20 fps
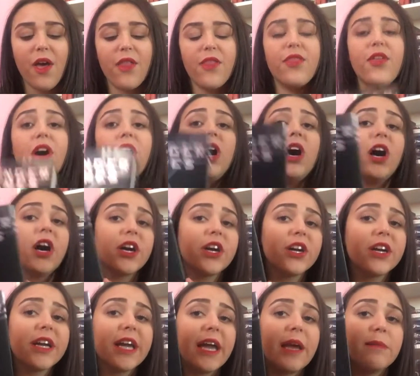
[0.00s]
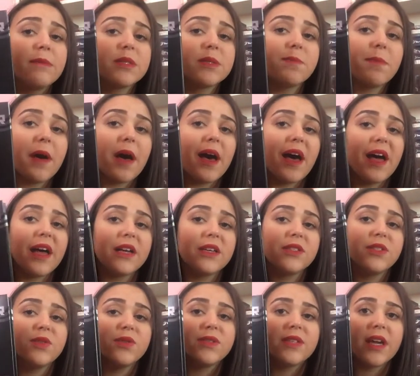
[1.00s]
The Hunger Games by
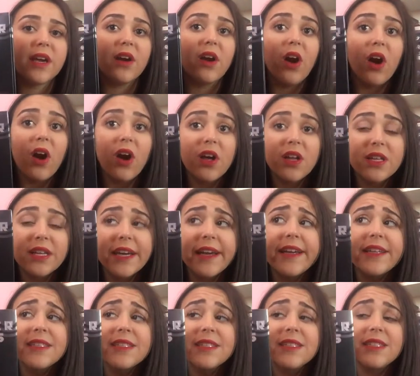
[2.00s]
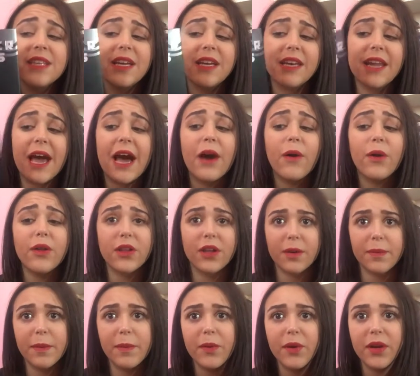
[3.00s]
Suzanne Collins. Now, a lot
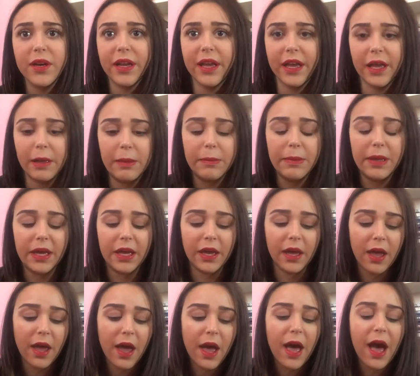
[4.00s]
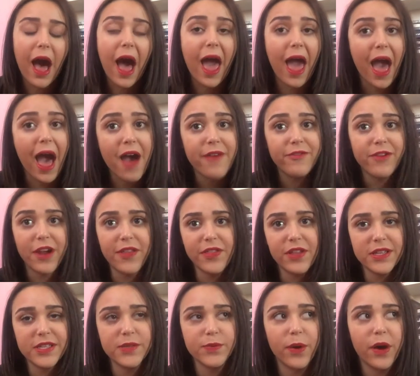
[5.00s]
of people are gonna hate me. I have read
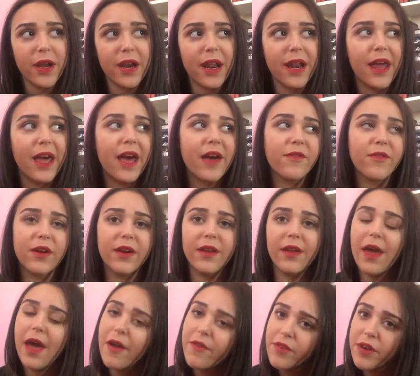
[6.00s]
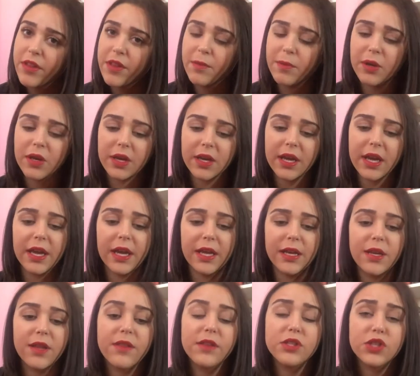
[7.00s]
this one, and I have read every other book
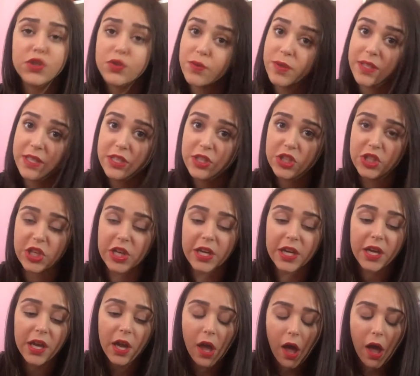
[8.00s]
in the trilogy.